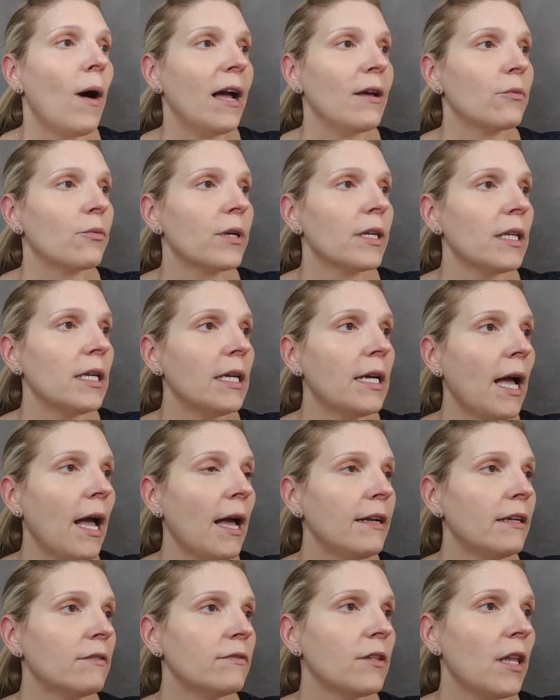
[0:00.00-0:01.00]
really
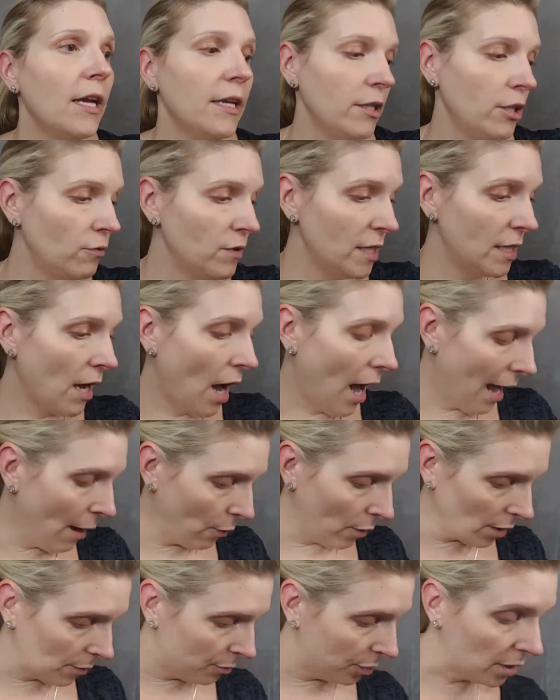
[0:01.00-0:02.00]
kind of like using
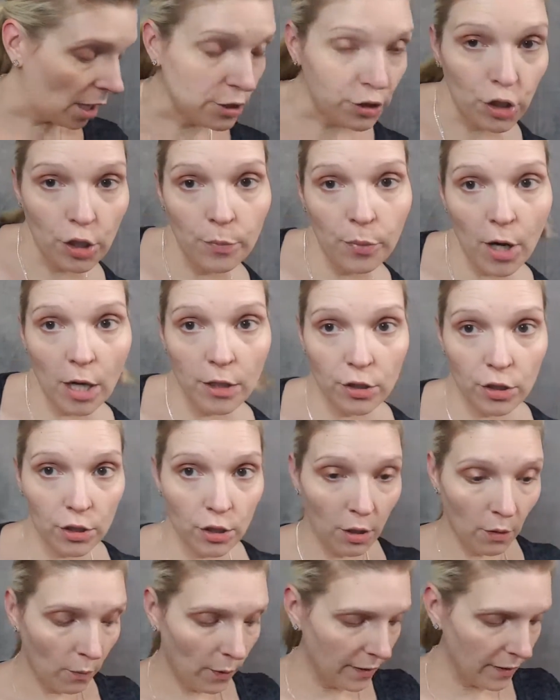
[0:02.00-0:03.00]
our blusher
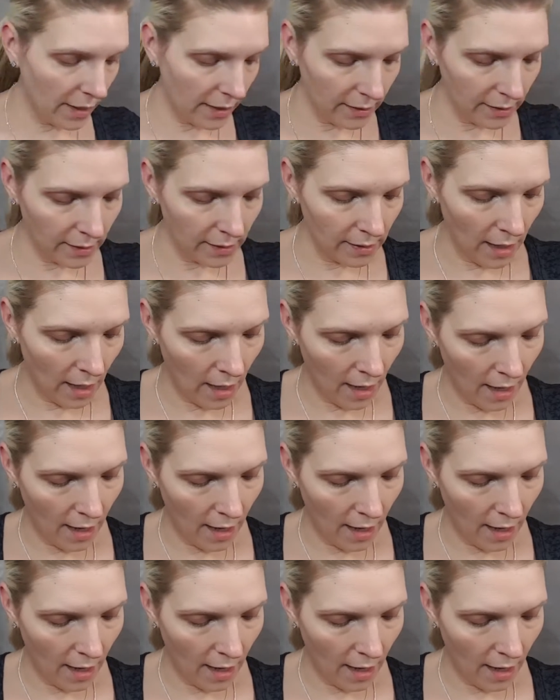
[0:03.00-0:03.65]
brush with this.